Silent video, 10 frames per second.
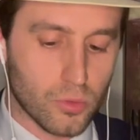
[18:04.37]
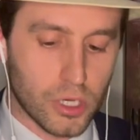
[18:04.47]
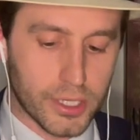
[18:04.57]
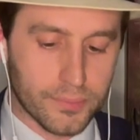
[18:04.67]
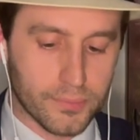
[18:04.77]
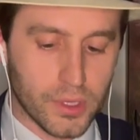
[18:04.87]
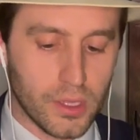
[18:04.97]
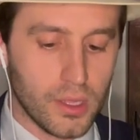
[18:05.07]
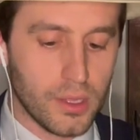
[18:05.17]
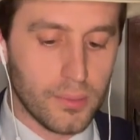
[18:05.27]
wine,
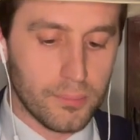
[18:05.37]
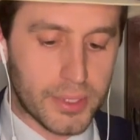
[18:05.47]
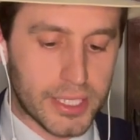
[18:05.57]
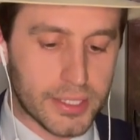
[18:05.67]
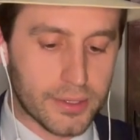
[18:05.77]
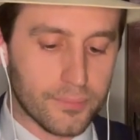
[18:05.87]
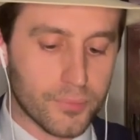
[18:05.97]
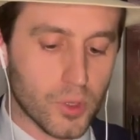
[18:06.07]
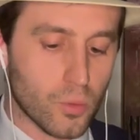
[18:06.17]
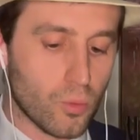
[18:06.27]
meaning
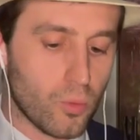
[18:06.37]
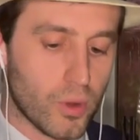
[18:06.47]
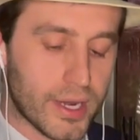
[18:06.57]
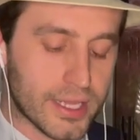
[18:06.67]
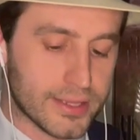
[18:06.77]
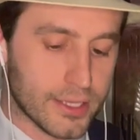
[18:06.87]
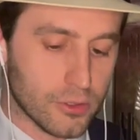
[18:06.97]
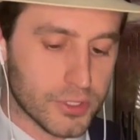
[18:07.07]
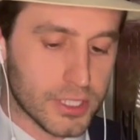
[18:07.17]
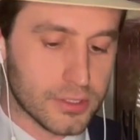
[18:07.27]
when I
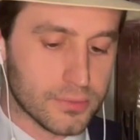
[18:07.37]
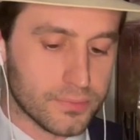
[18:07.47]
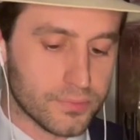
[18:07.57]
tilt it,